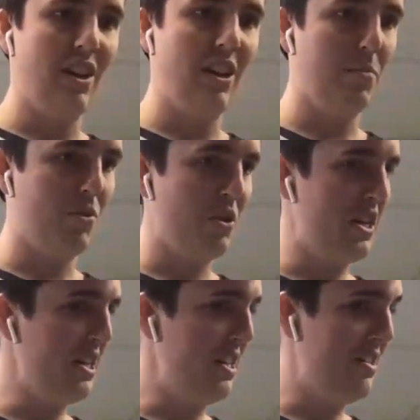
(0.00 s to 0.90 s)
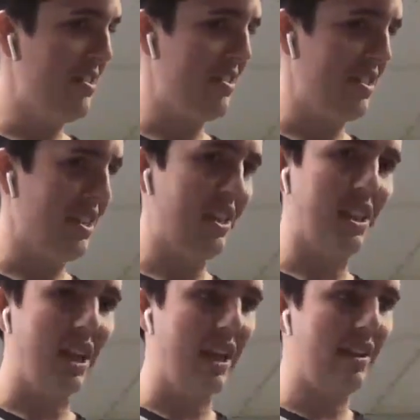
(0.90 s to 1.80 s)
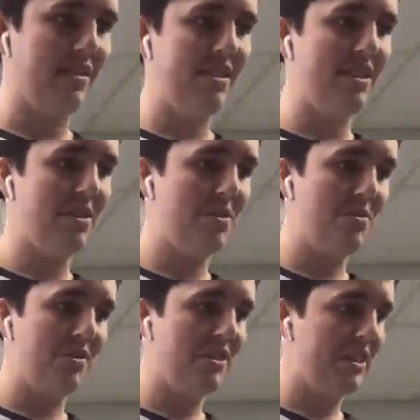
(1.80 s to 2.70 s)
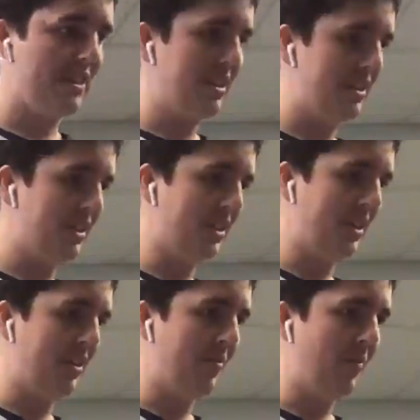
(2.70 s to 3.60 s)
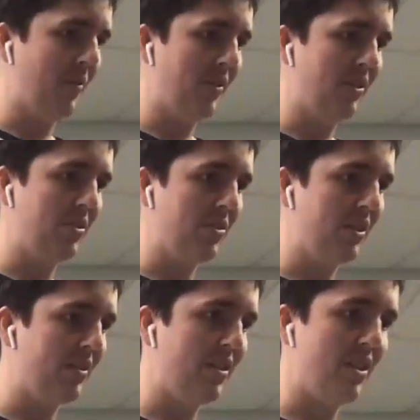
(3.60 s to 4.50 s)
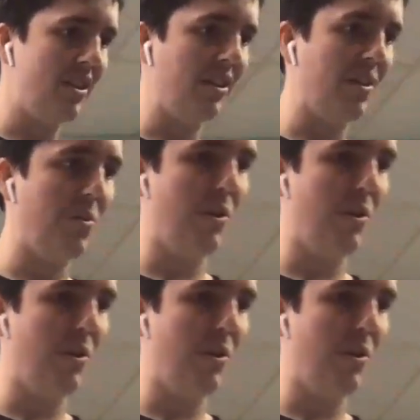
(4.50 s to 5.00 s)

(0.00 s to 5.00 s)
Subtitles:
up the last used it. So it's not quite the